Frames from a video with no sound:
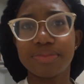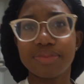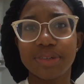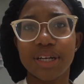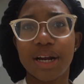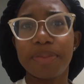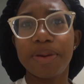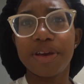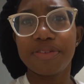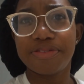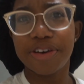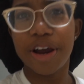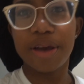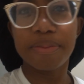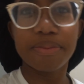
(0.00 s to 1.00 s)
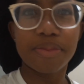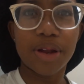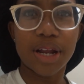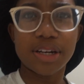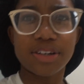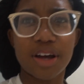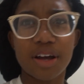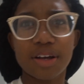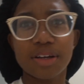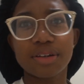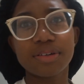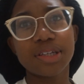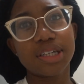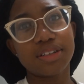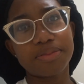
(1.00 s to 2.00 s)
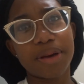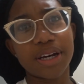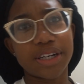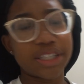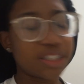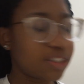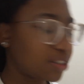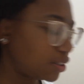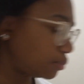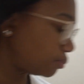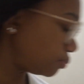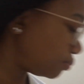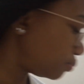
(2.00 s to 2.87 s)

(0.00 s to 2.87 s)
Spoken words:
Can I be in frame while I talk? That's my great team.